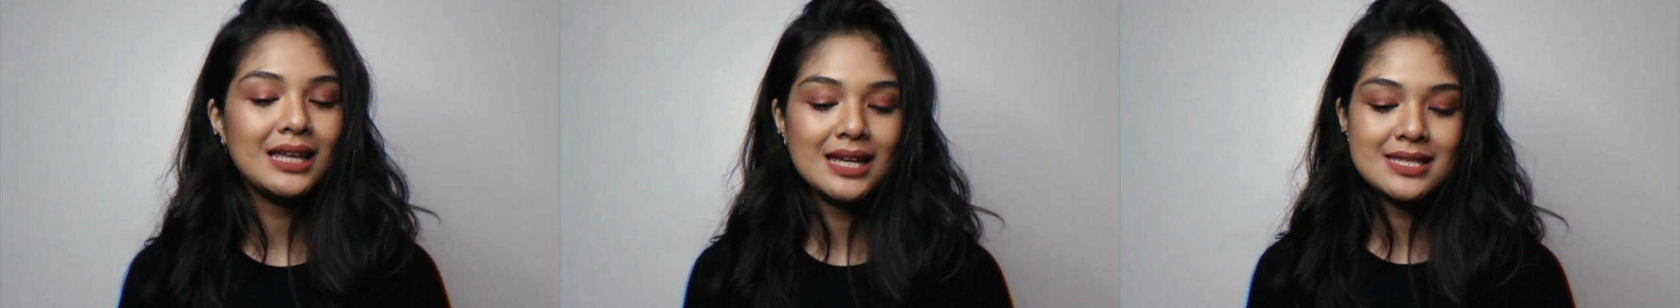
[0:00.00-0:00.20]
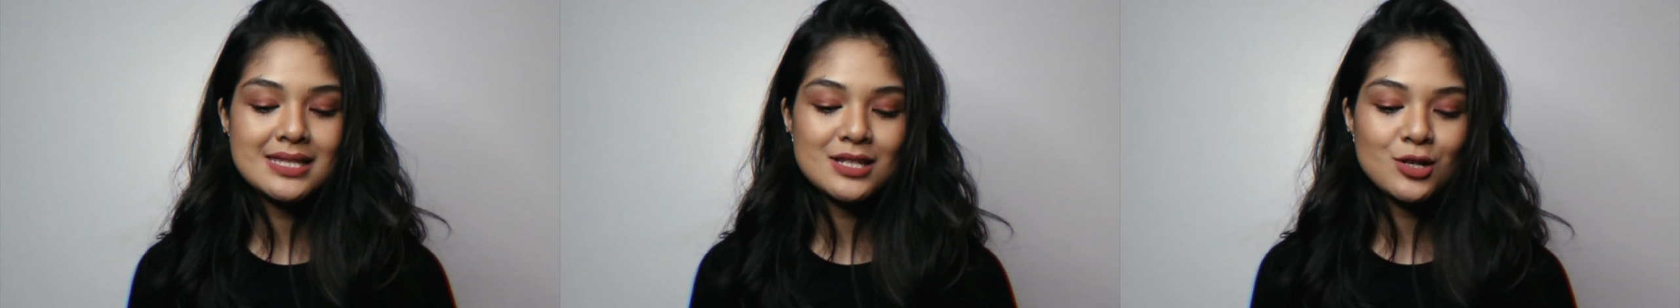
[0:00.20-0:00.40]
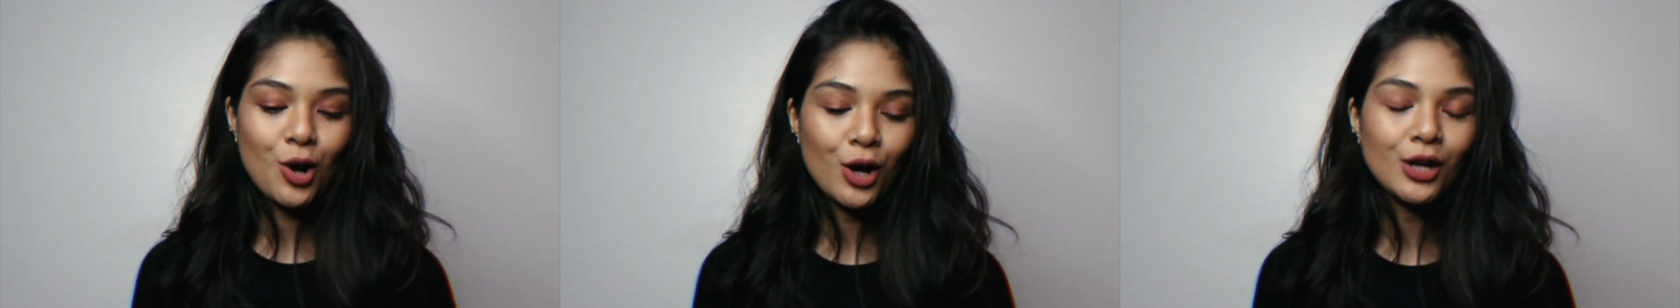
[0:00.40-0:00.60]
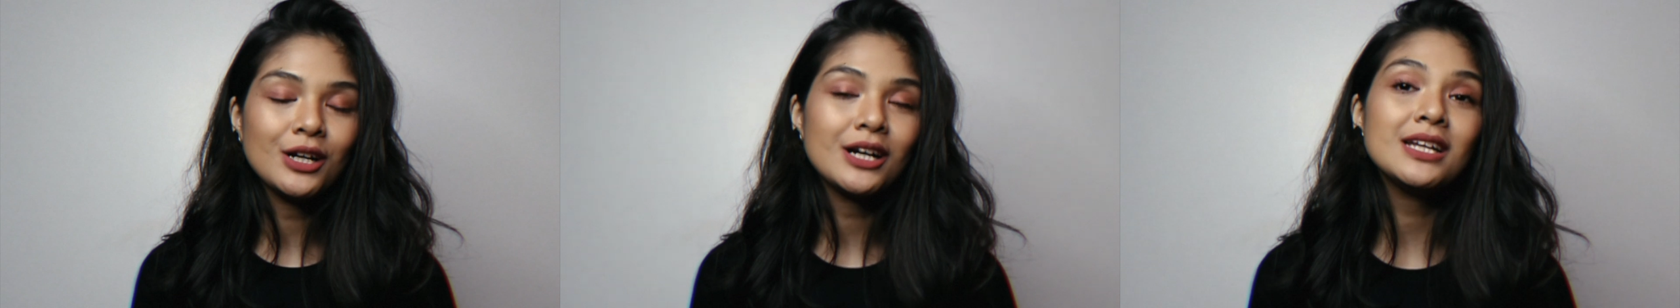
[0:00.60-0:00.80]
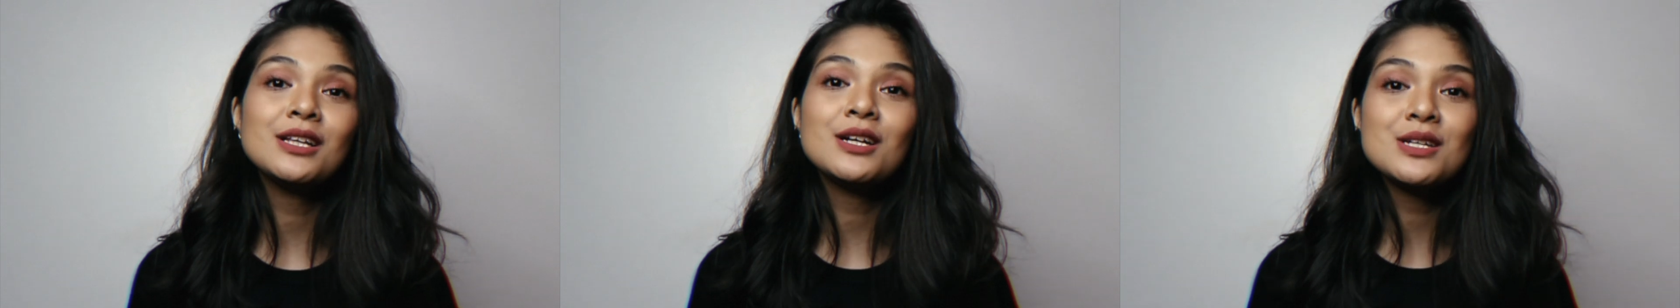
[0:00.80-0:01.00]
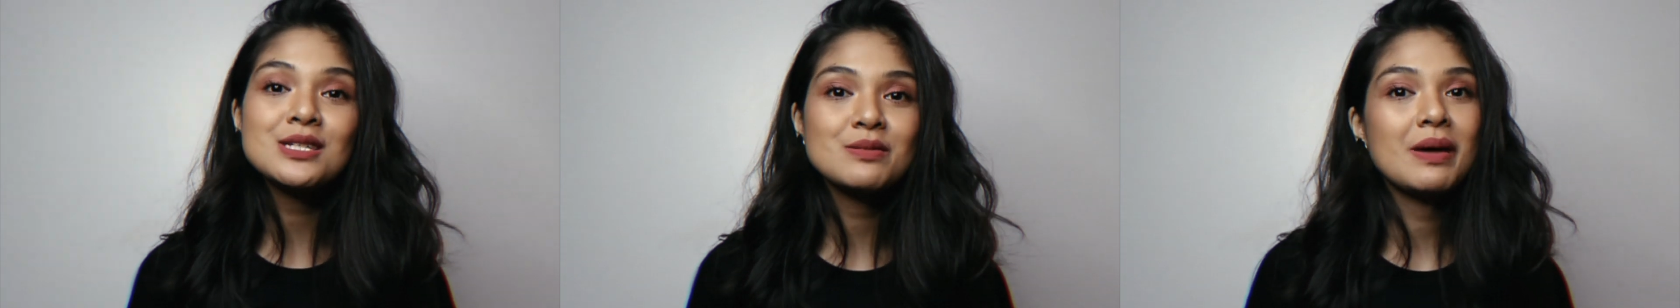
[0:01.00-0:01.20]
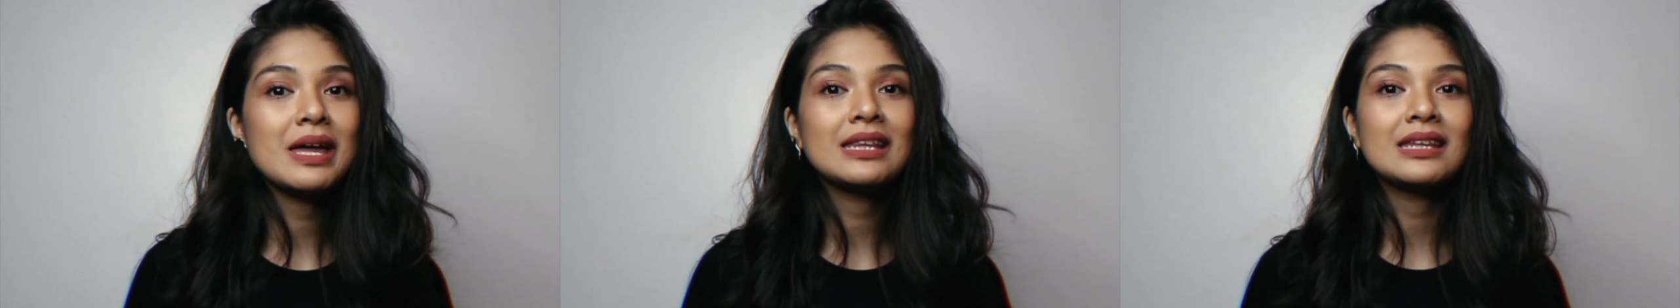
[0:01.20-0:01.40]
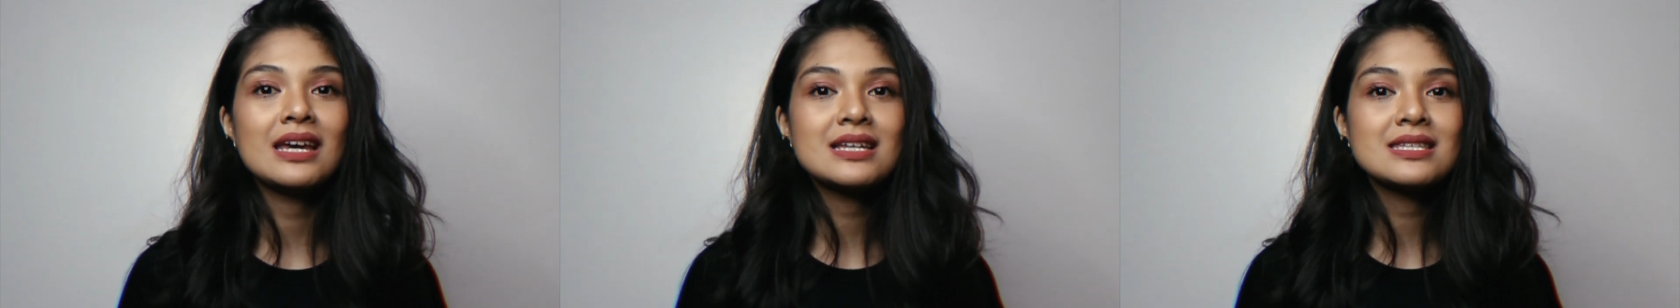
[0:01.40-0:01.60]
It's Colourette
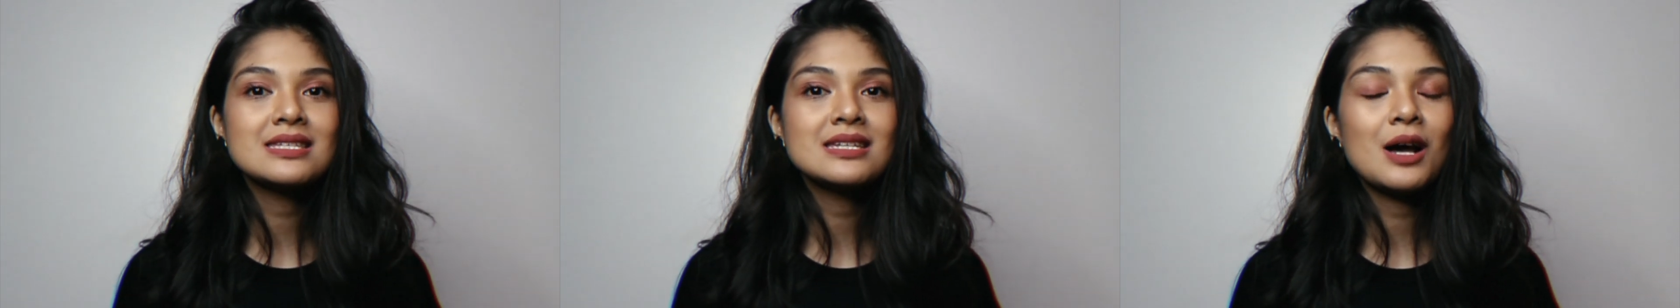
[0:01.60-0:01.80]
Cosmetics.